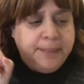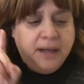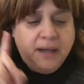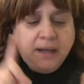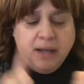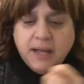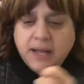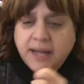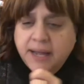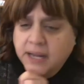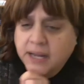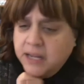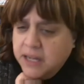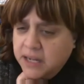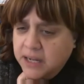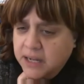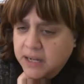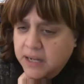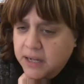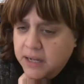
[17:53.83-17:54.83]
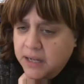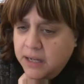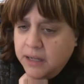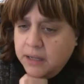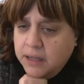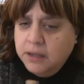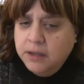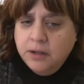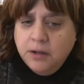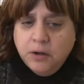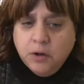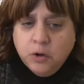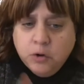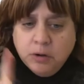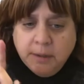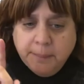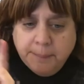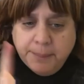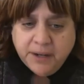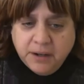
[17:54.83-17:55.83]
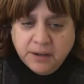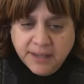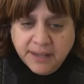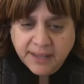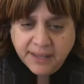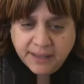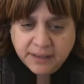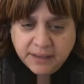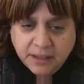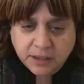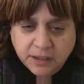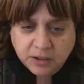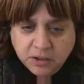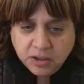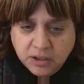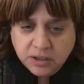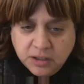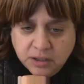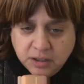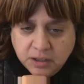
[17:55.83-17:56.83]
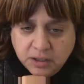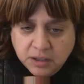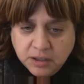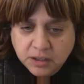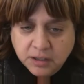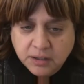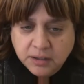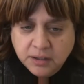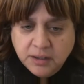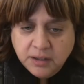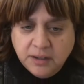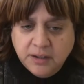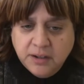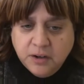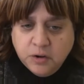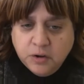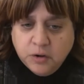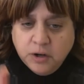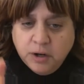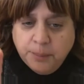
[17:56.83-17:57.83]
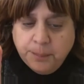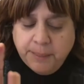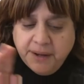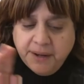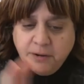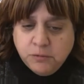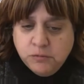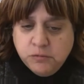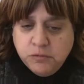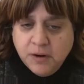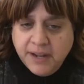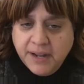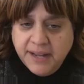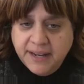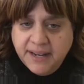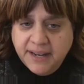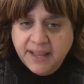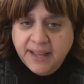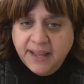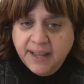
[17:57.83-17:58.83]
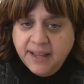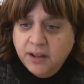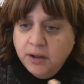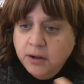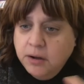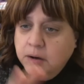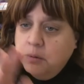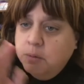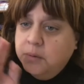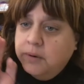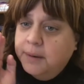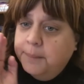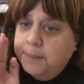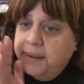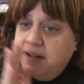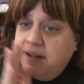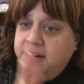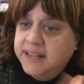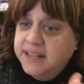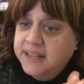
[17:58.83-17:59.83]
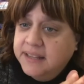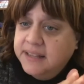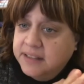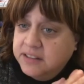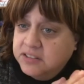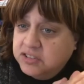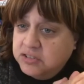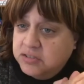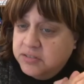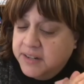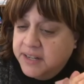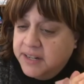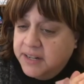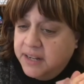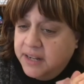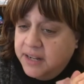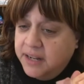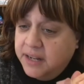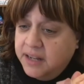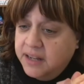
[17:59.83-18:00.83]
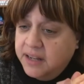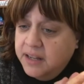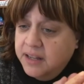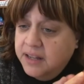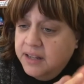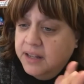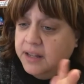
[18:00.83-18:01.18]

Hanukkah or about Kayla and Kugel or about writing or about illustrating.